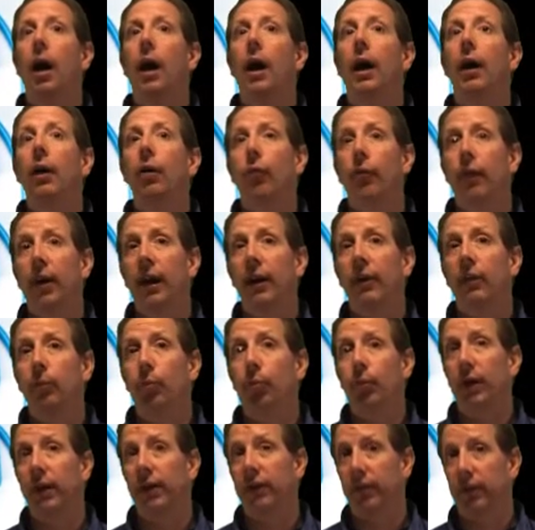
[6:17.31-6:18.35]
A ground
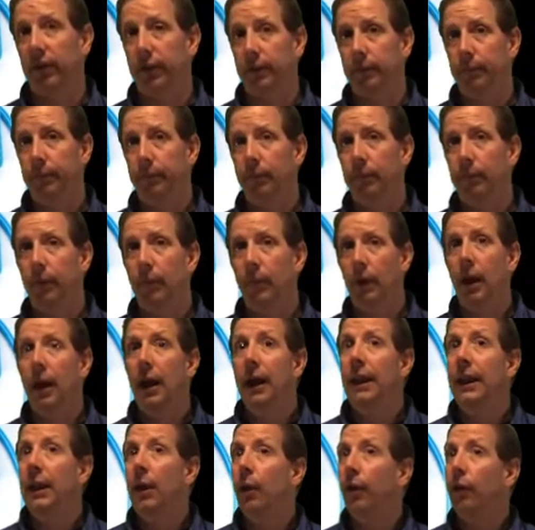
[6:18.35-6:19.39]
bracelet.
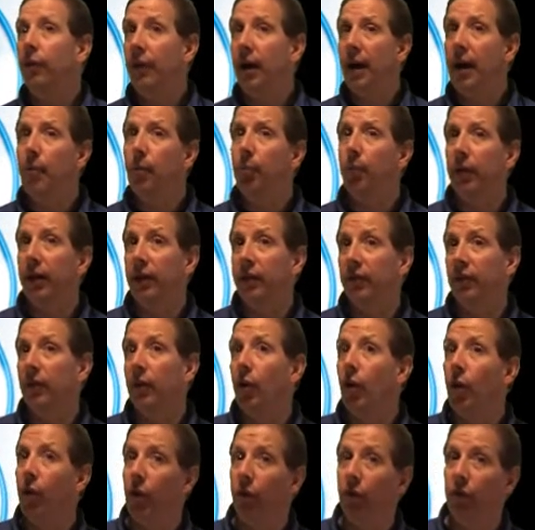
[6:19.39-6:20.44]
Now, a ground bracelet,
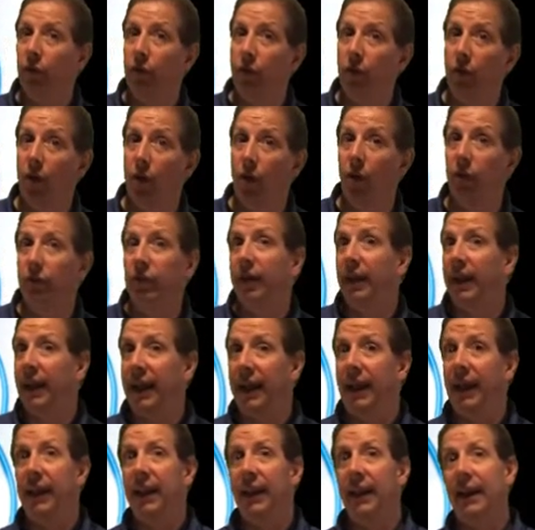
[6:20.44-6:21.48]
also called
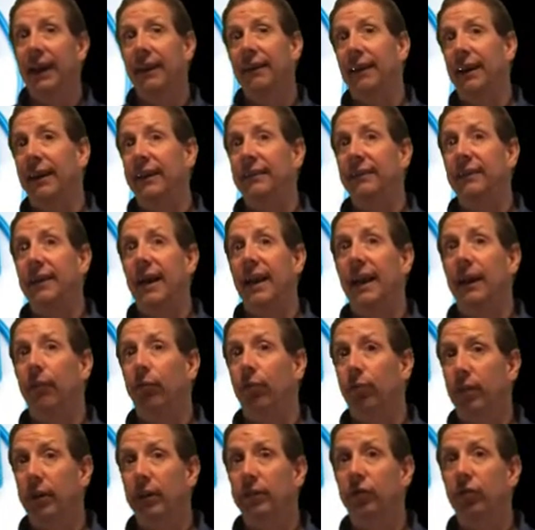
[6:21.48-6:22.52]
an anti-static
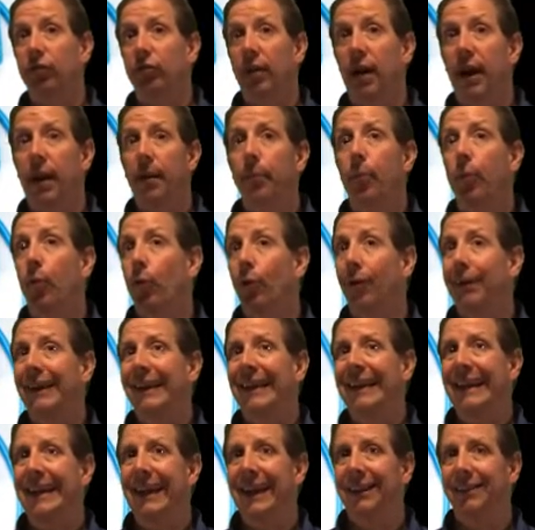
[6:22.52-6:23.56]
wrist strap, or
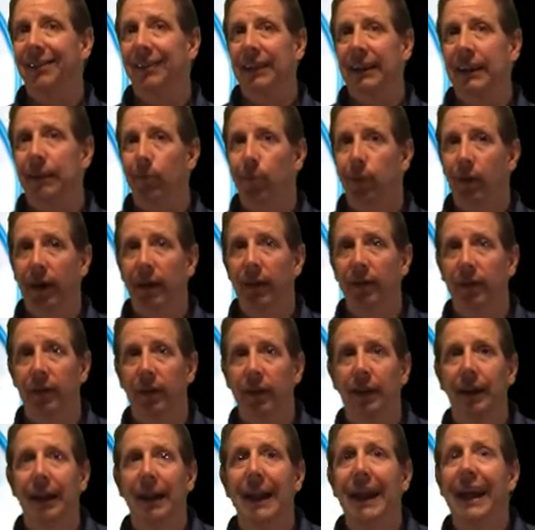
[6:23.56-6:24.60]
ESD
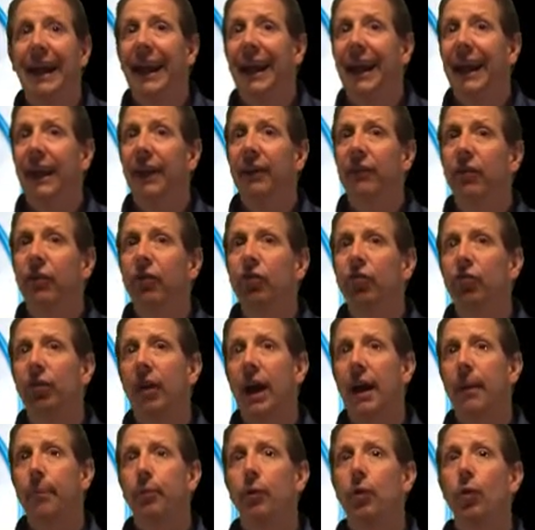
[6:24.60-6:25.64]
bracelet, is a
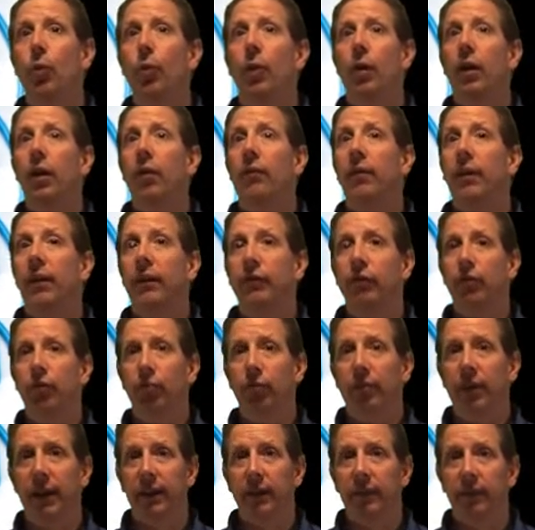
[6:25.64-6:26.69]
strap you wear around your
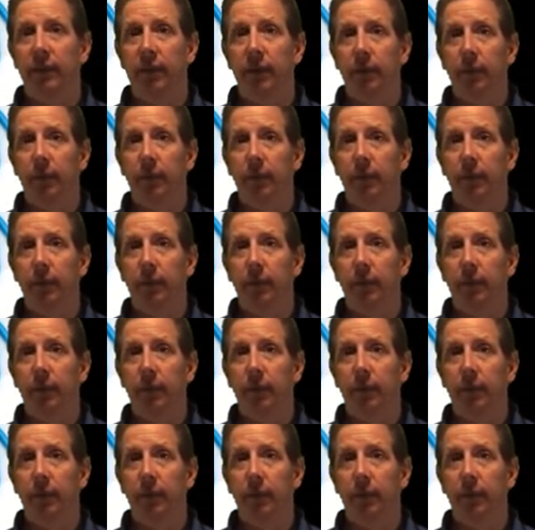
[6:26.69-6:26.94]
wrist.